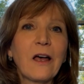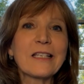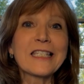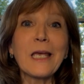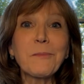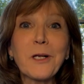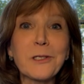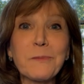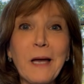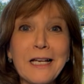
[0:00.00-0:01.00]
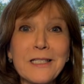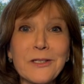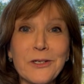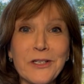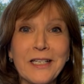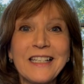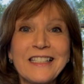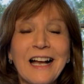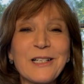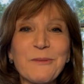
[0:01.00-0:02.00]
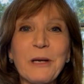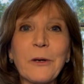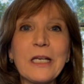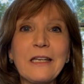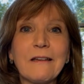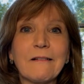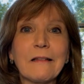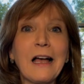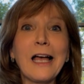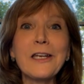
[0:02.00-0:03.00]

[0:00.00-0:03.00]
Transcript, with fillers: Skeptical spine surgeon Doctor Mary Neal